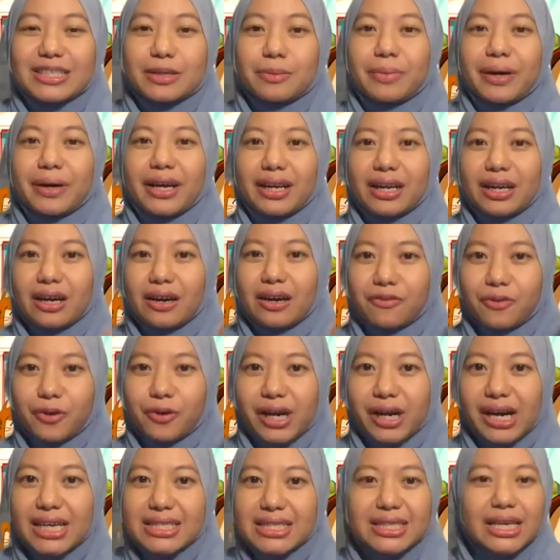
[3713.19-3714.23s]
So, but for
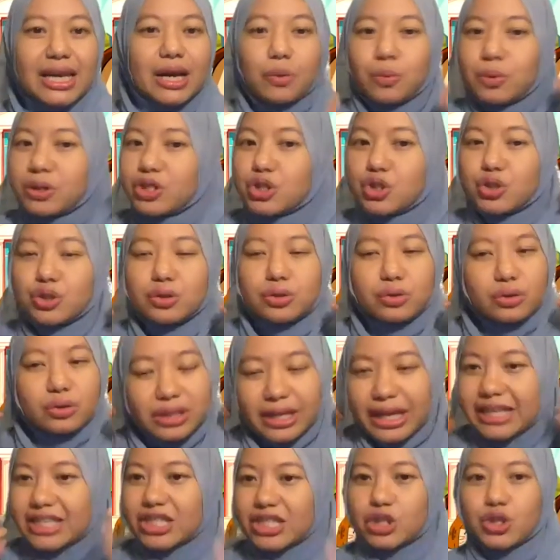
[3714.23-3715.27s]
us, we'll
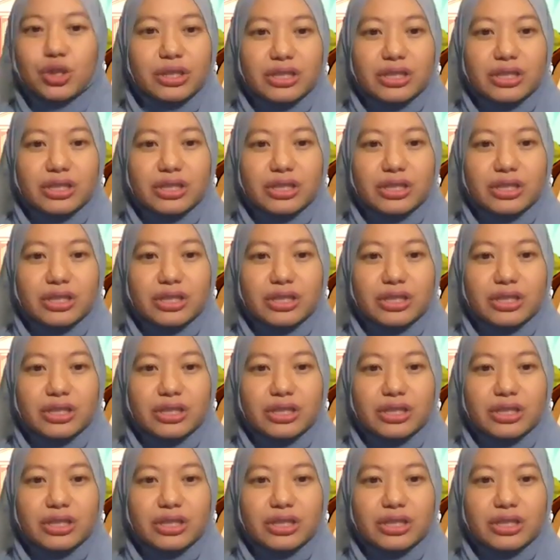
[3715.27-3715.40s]
let's